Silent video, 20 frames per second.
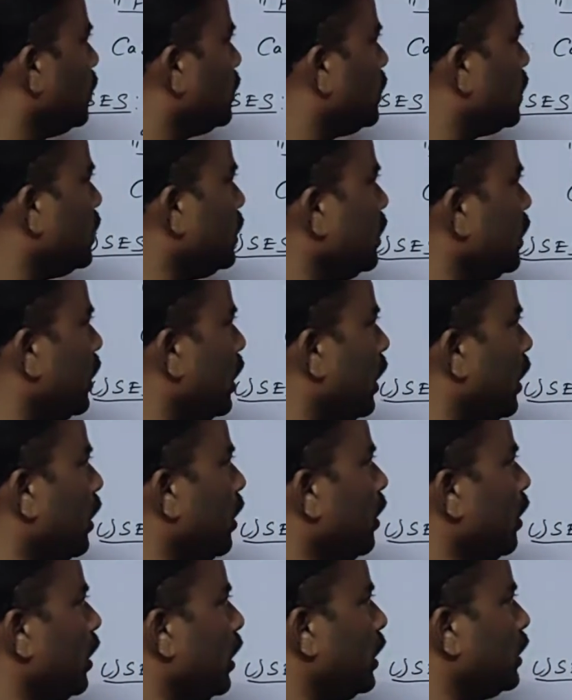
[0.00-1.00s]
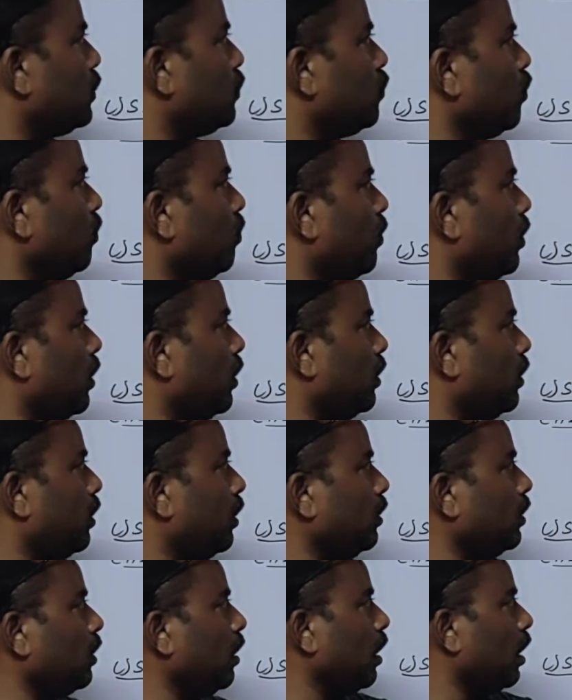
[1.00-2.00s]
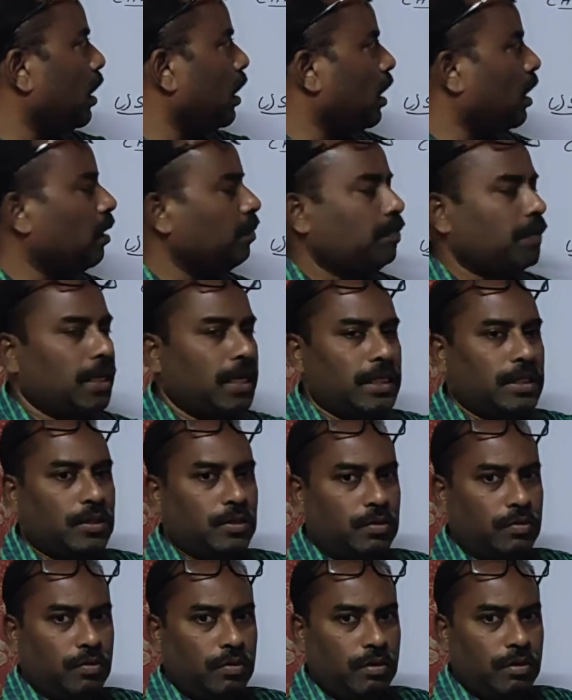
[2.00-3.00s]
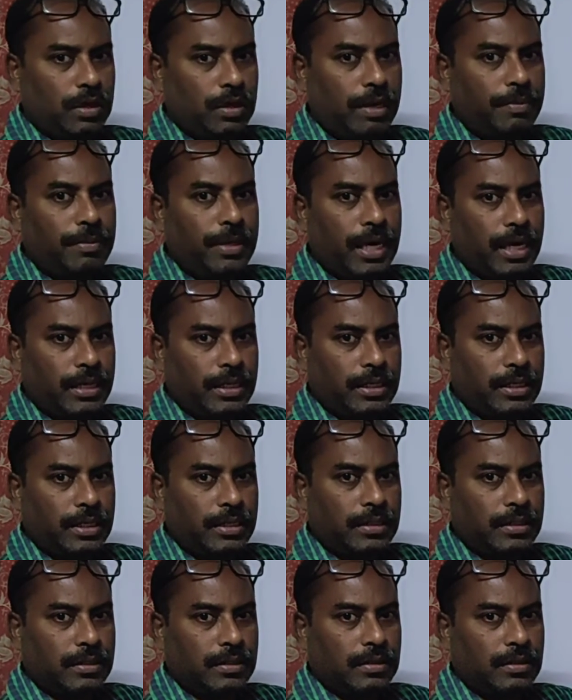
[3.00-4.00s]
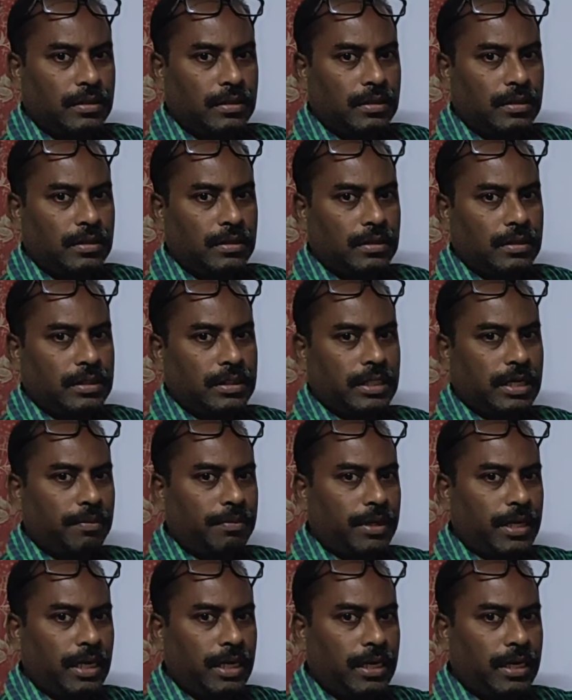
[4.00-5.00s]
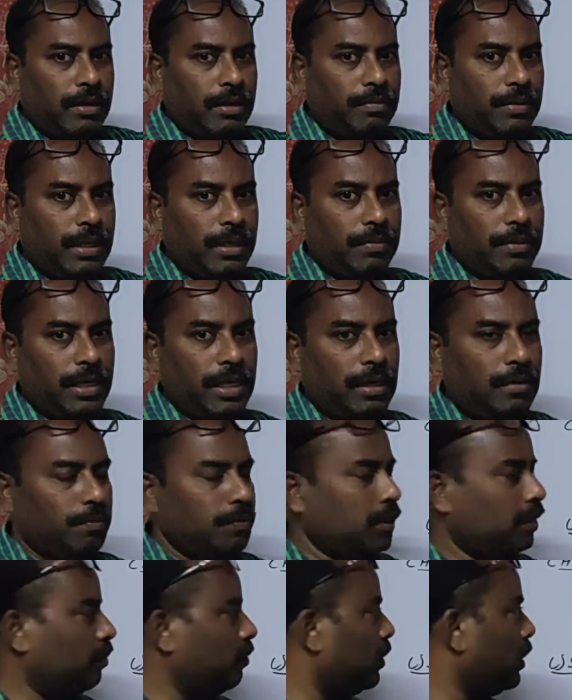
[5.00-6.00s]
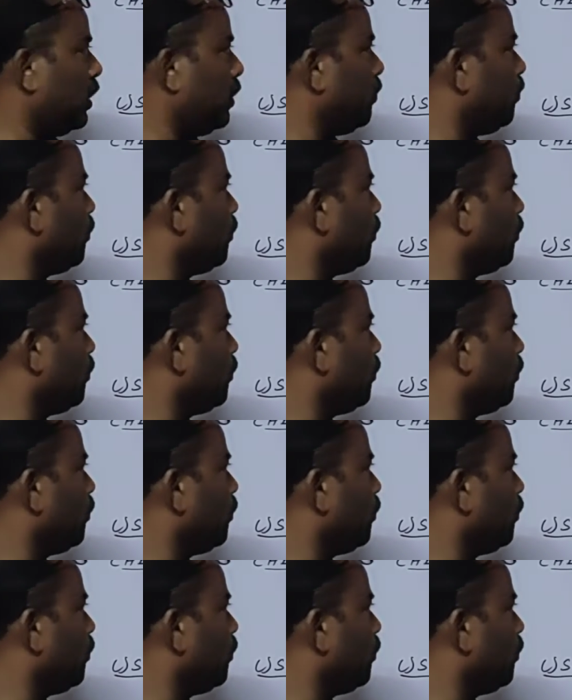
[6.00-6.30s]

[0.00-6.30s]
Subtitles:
CaSO4 dot half H2O. Hemihydrate. This is chemical name, chemical formula.